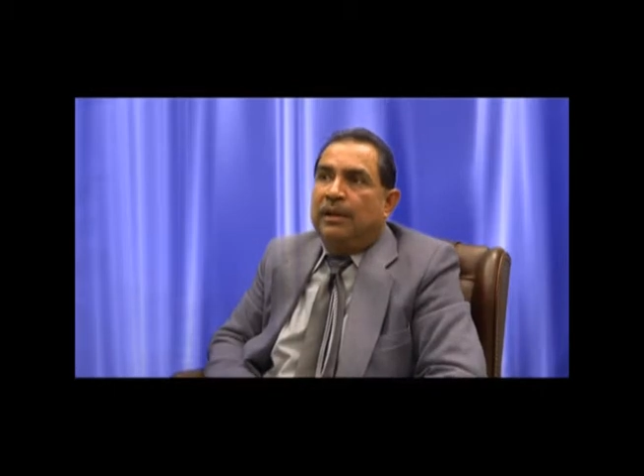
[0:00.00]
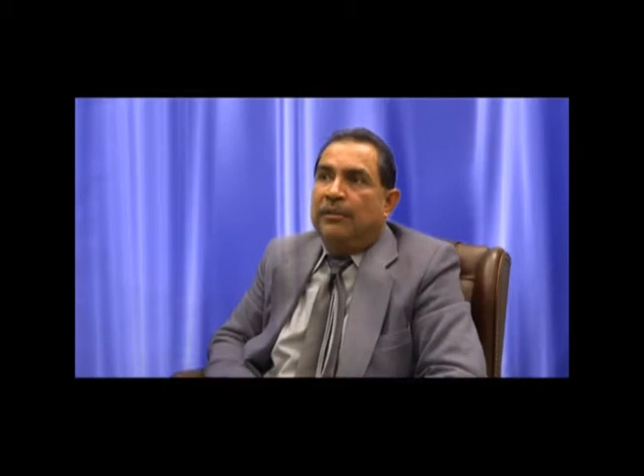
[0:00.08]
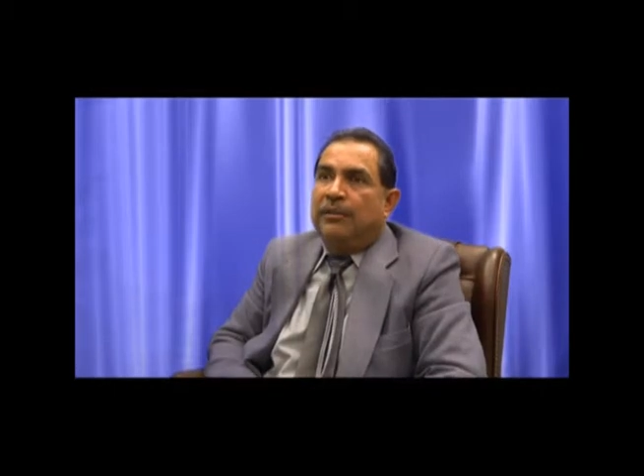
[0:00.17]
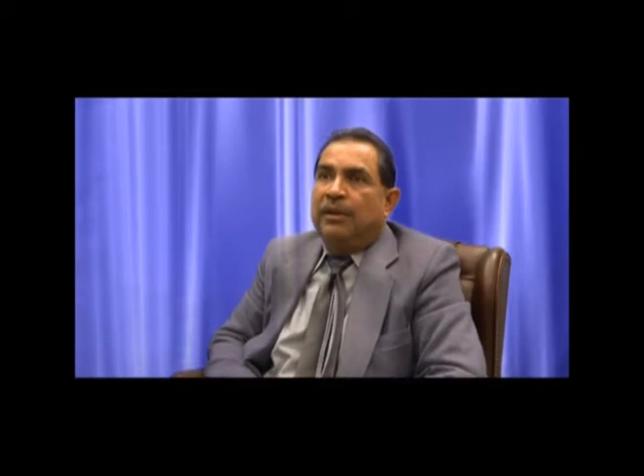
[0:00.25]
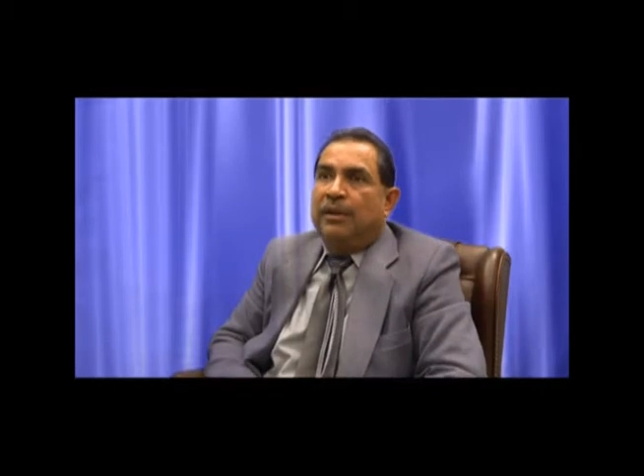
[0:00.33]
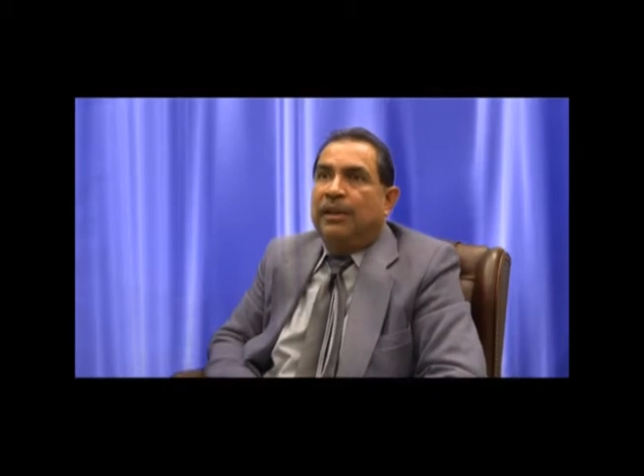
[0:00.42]

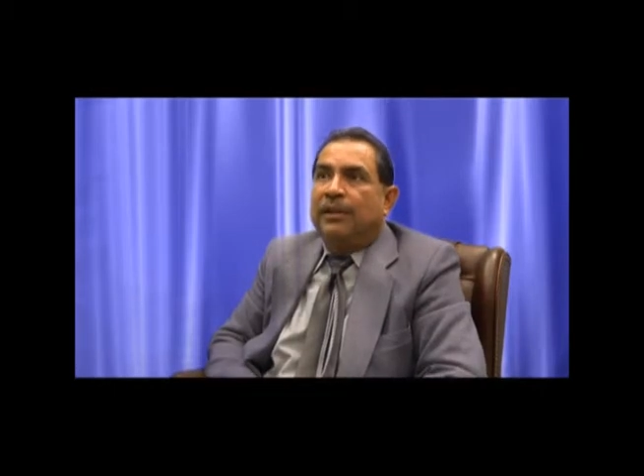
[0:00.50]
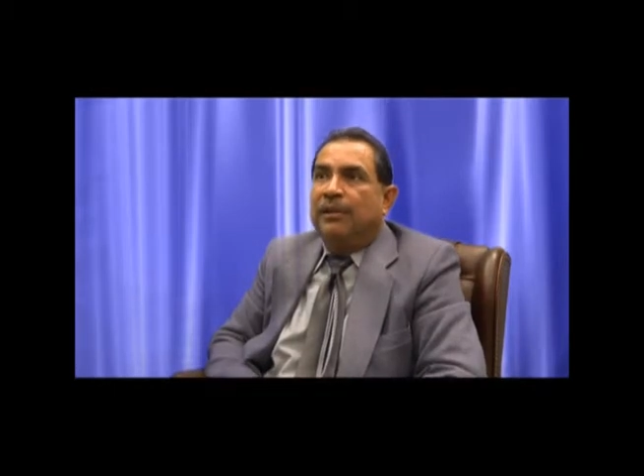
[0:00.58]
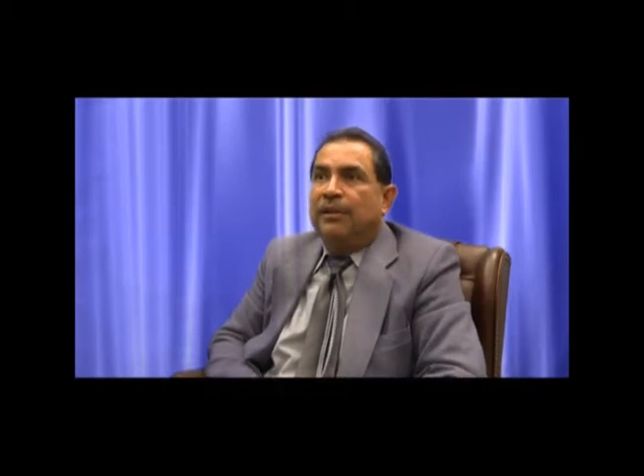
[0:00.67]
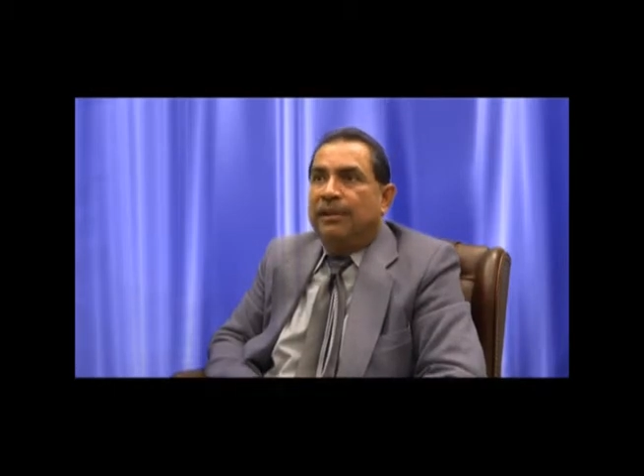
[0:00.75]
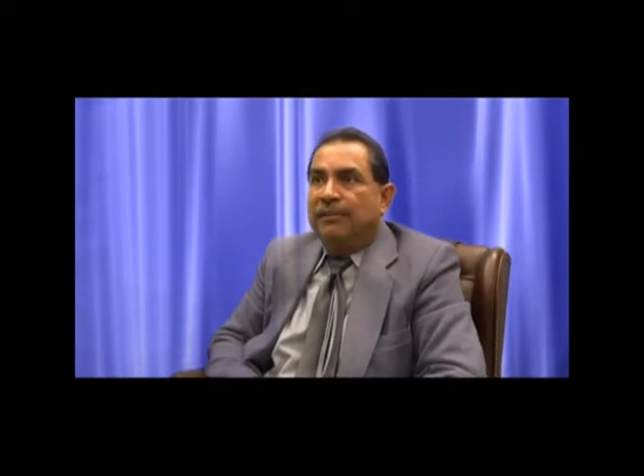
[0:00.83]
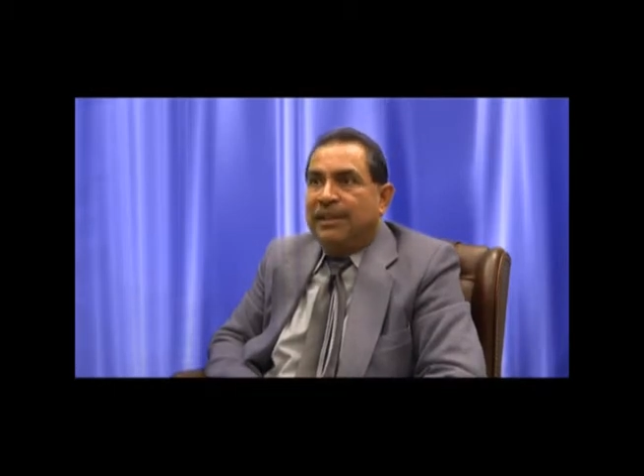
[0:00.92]
if you're
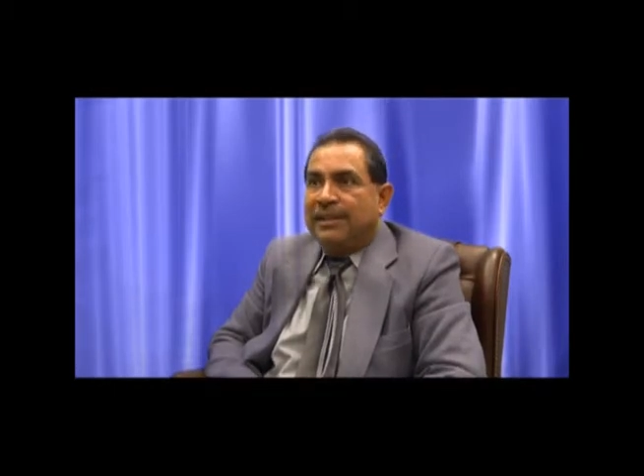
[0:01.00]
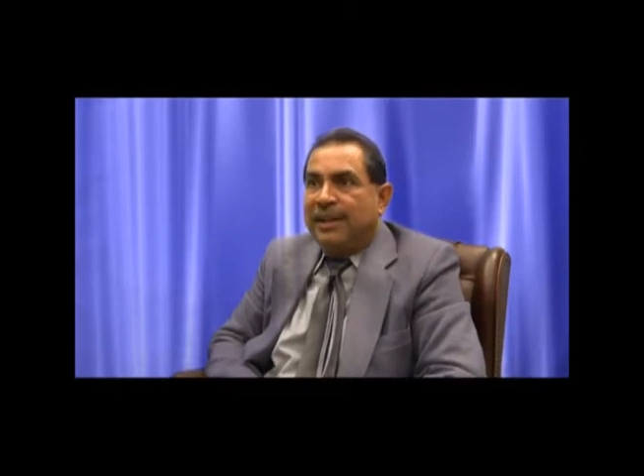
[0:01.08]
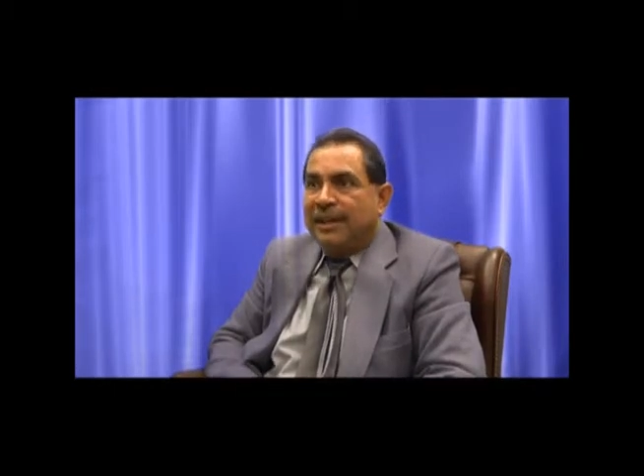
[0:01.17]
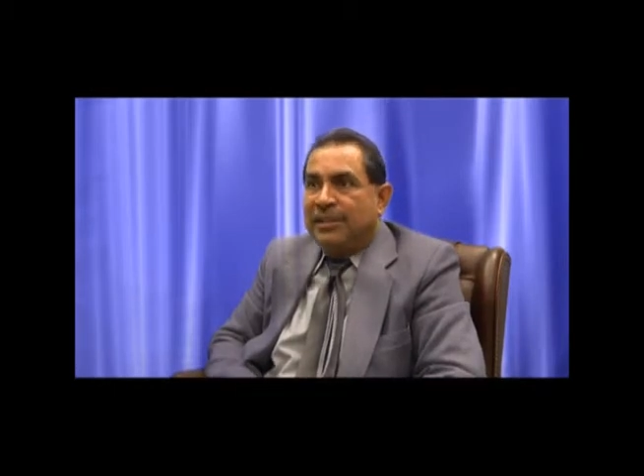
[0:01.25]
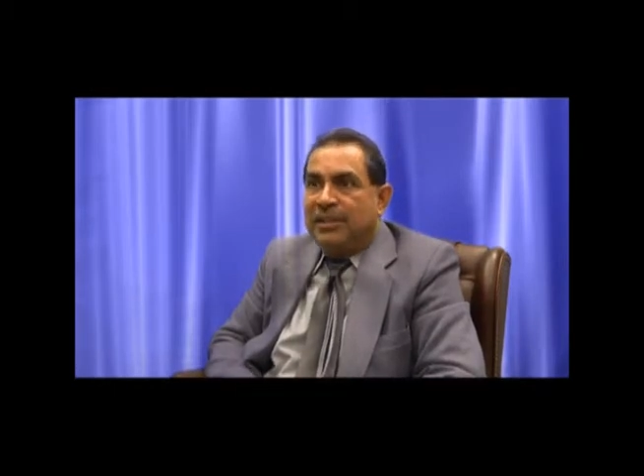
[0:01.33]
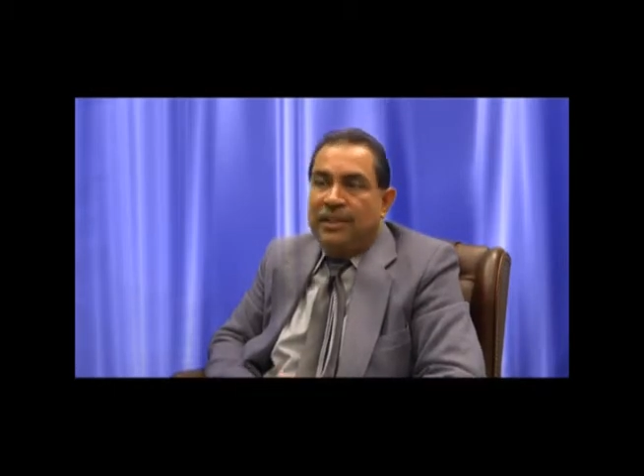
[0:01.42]
under an
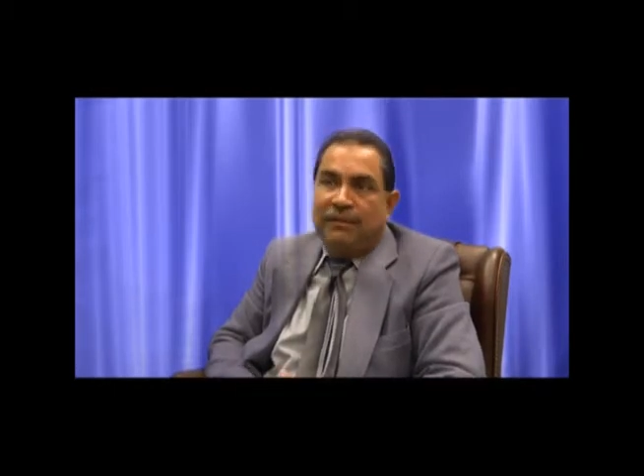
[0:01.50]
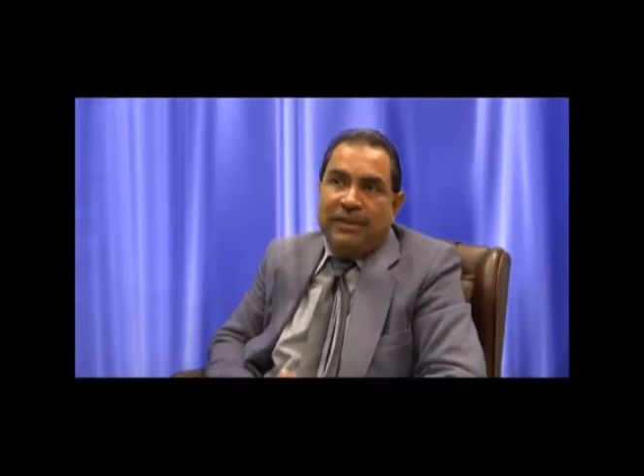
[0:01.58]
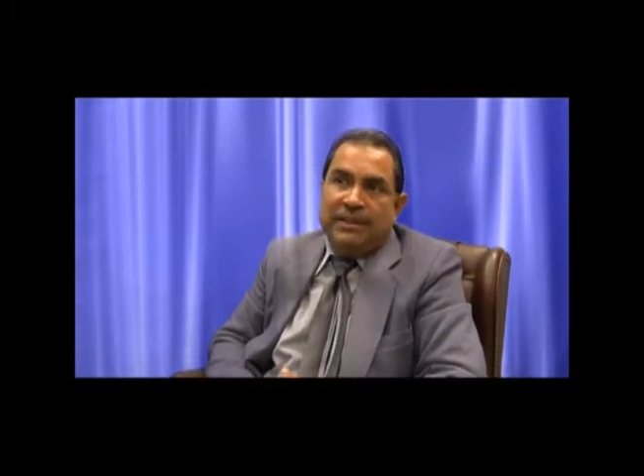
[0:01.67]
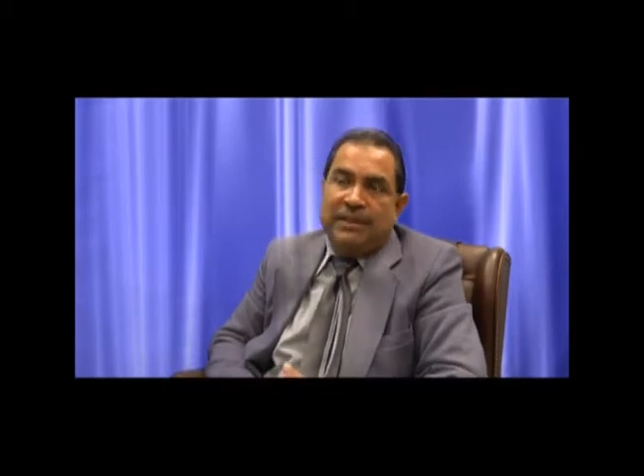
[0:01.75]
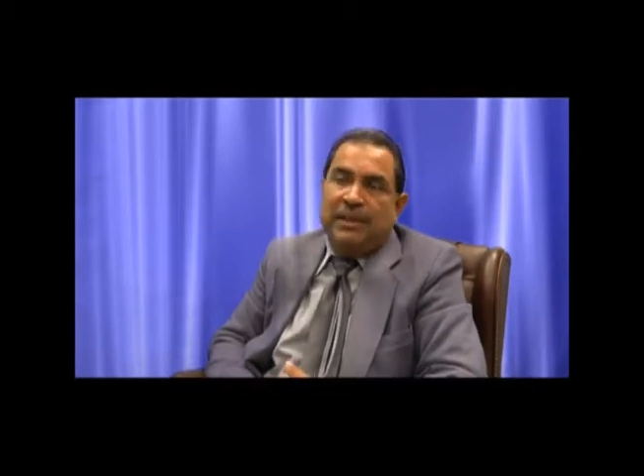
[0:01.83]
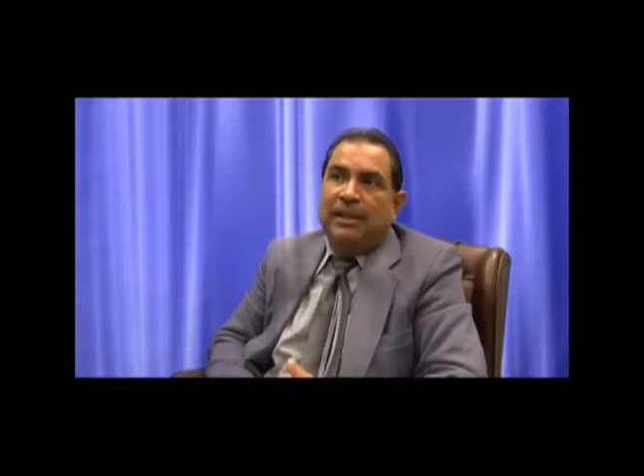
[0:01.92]
IG
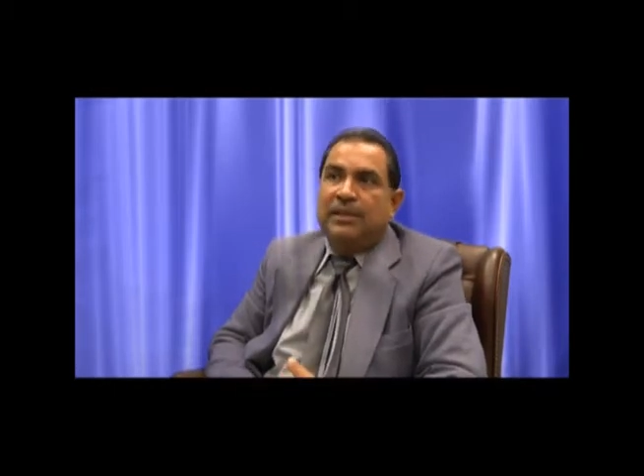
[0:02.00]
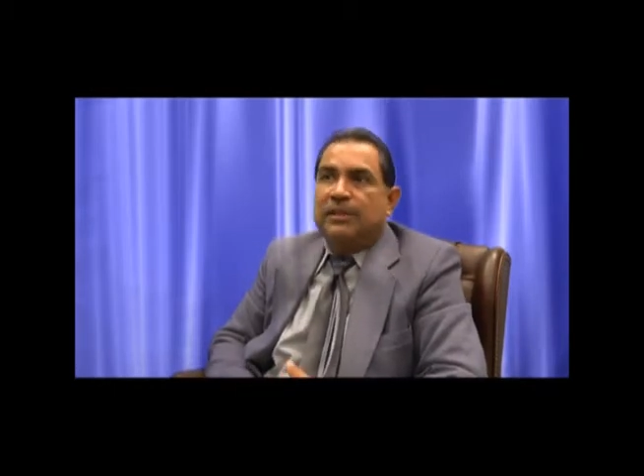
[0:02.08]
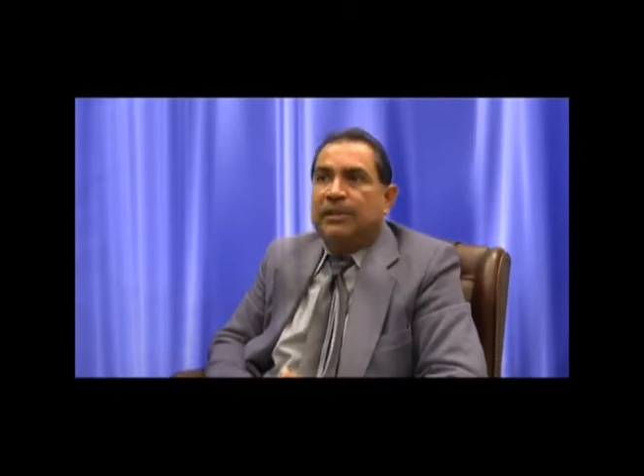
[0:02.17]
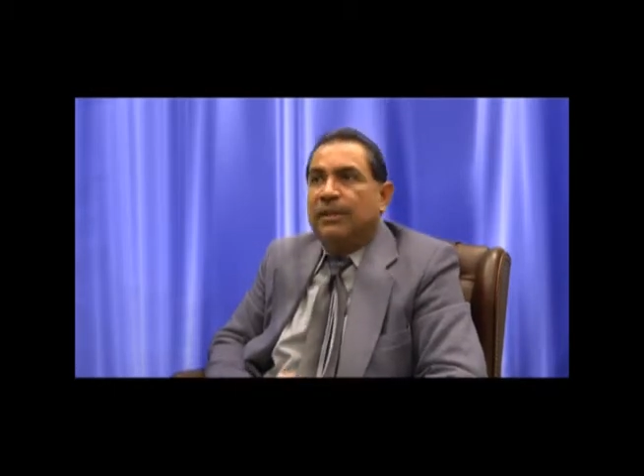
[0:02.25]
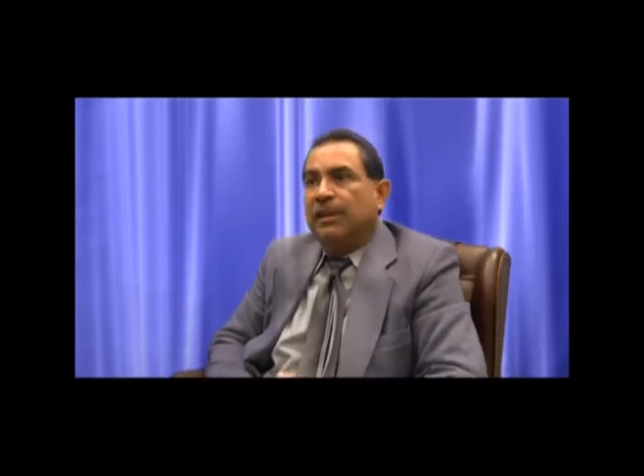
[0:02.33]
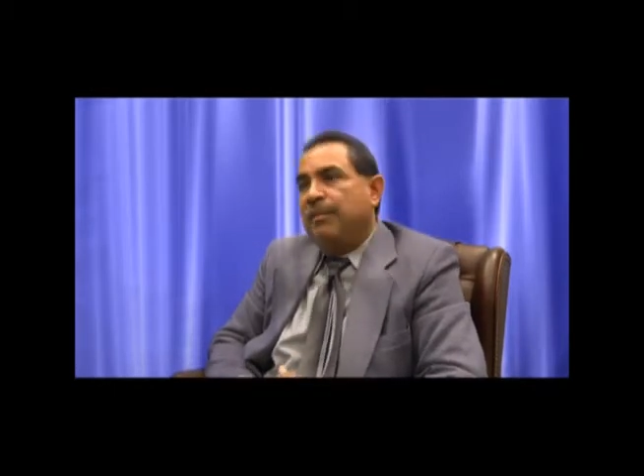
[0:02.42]
investigation,